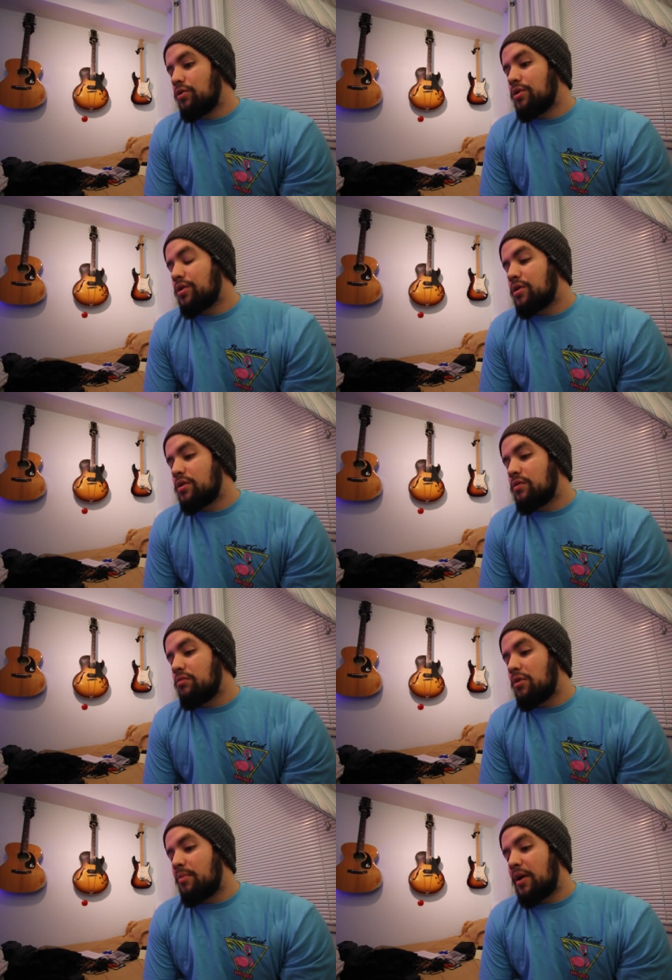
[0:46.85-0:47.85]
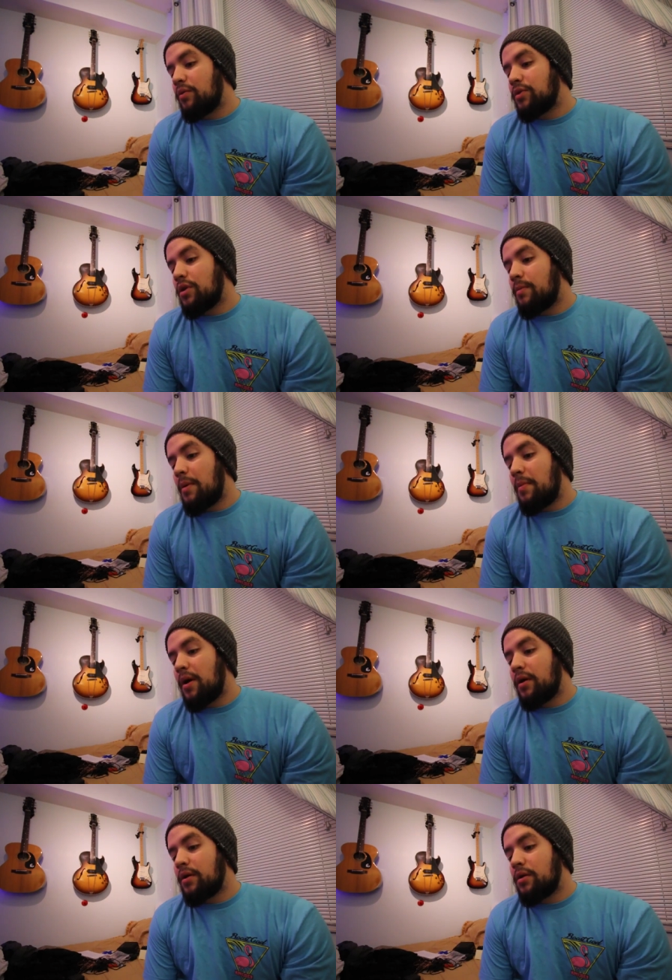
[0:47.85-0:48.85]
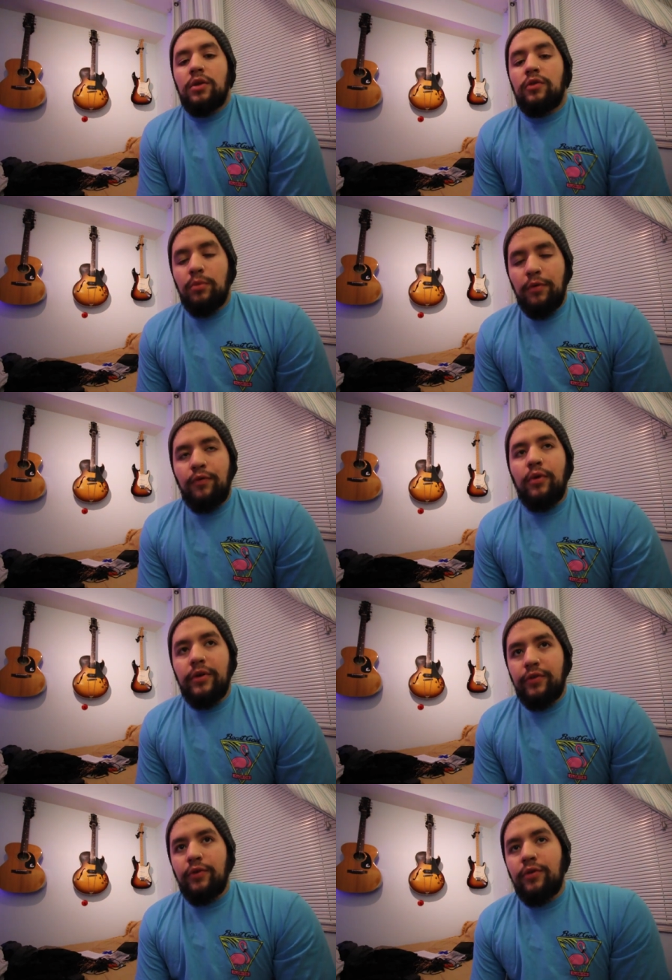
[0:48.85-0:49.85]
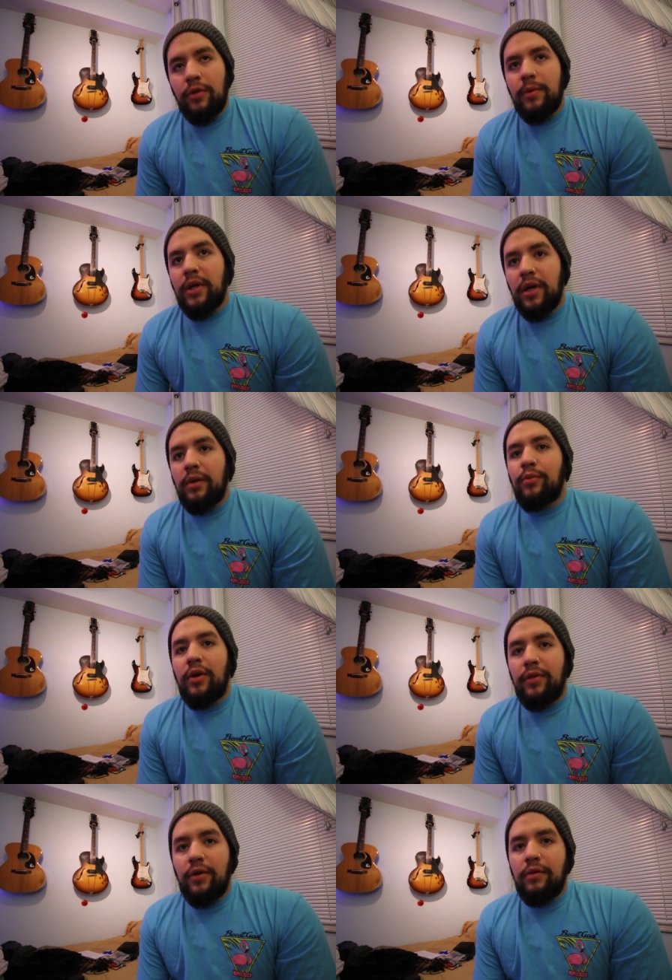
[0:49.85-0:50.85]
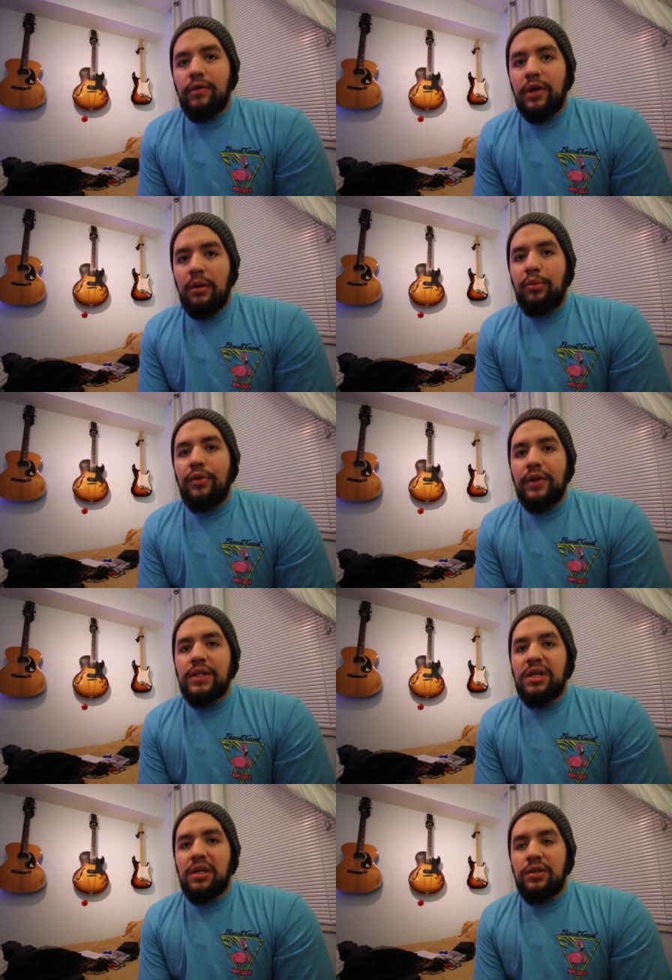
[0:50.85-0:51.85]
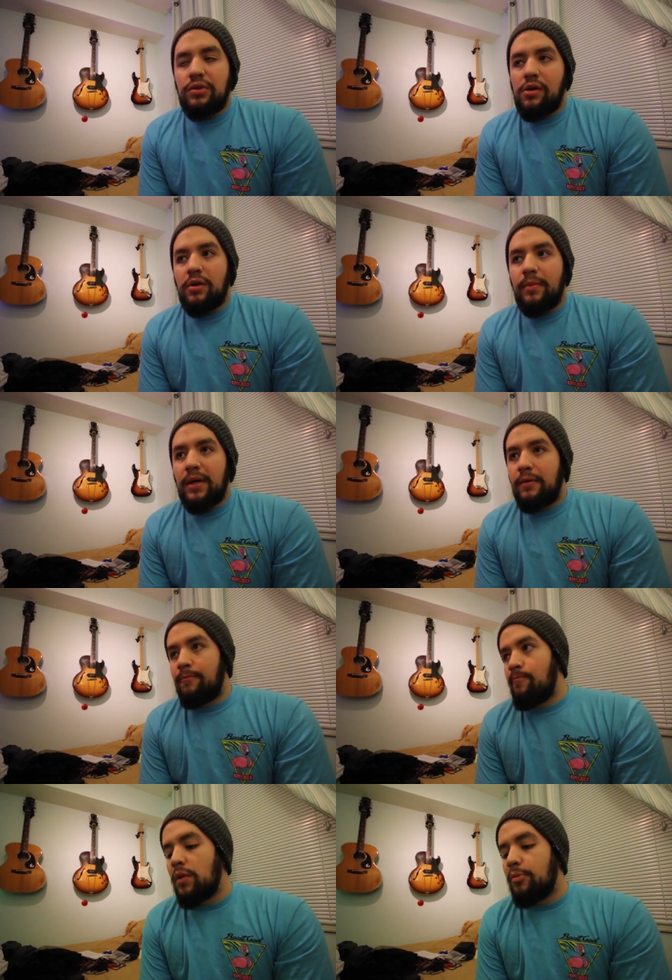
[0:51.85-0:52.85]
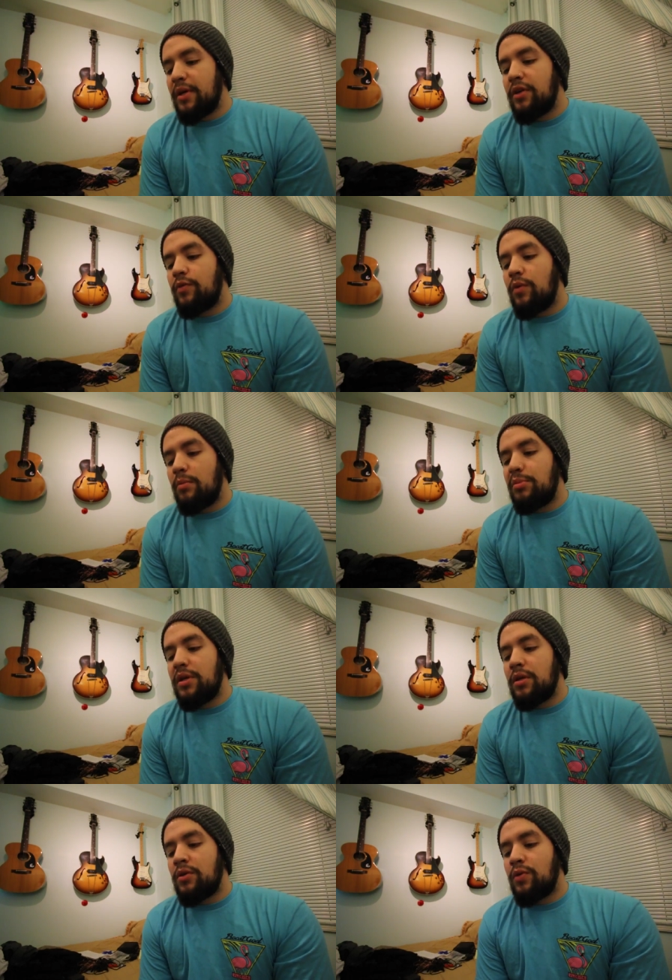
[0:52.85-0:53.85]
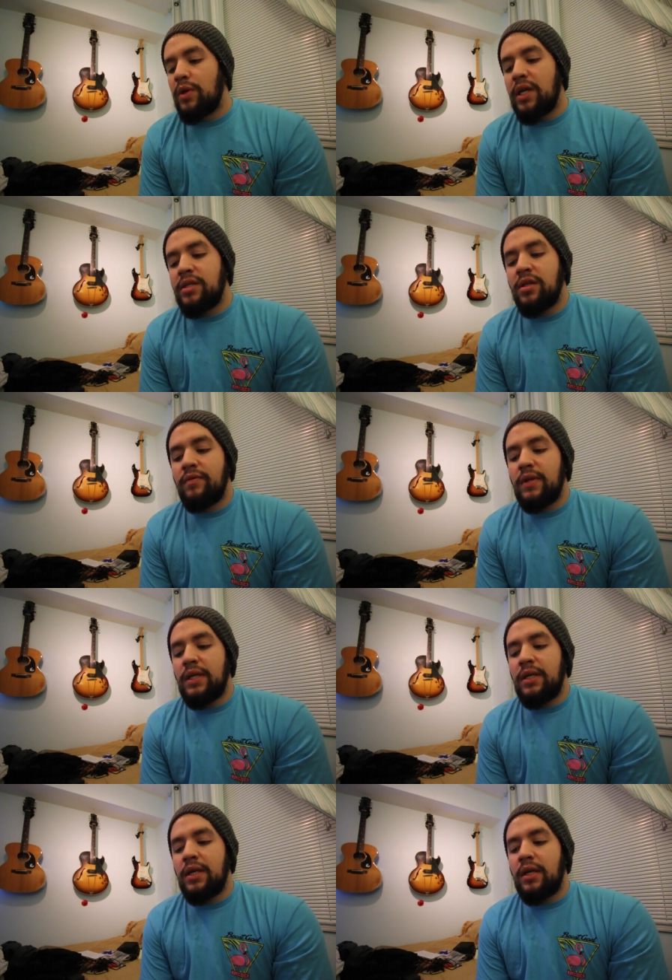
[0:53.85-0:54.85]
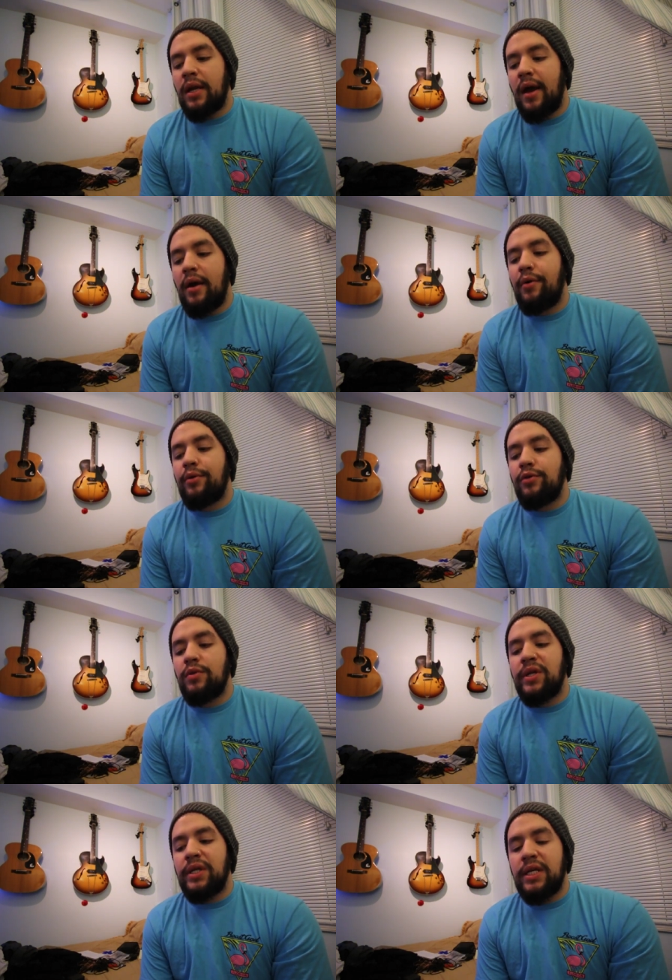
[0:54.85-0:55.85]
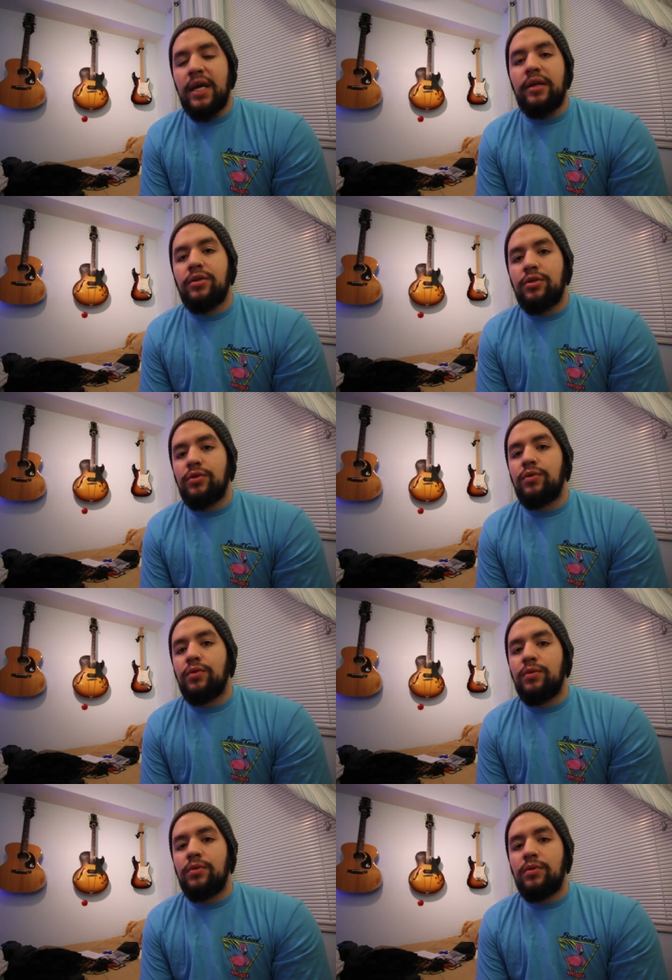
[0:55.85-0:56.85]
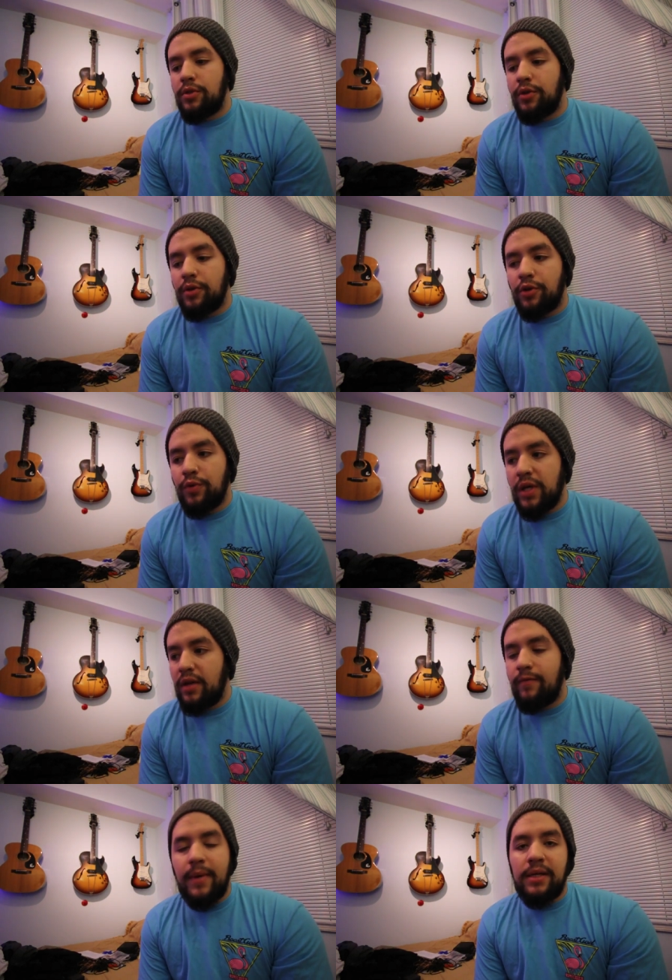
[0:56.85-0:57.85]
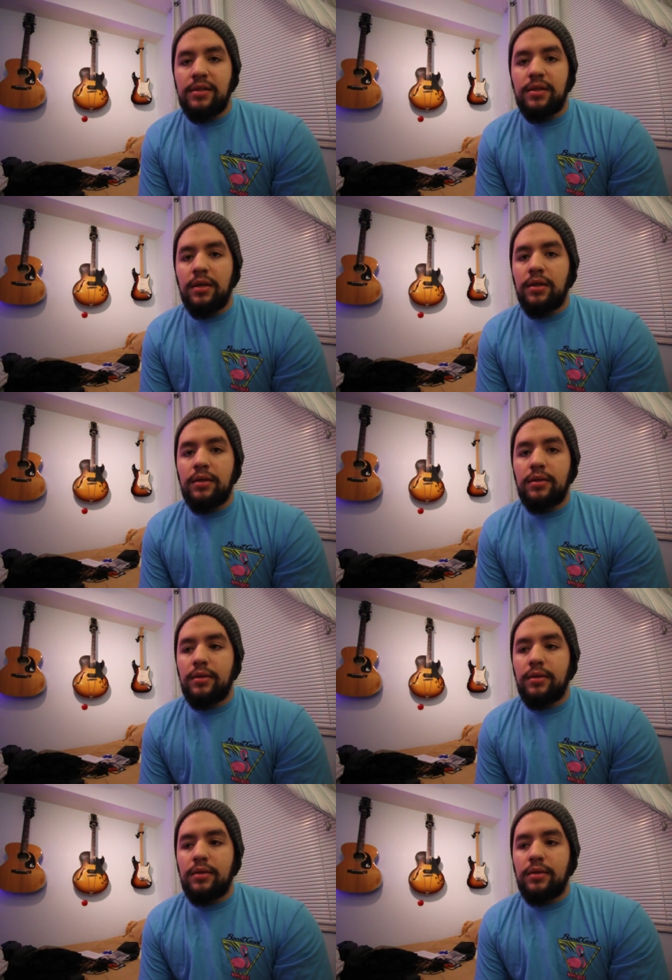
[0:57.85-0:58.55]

just about what's on my mind. So before I turned on my camera, I thought of a couple things I can talk about. The biggest one being creativity and how you can get into, you know, a creative mindset,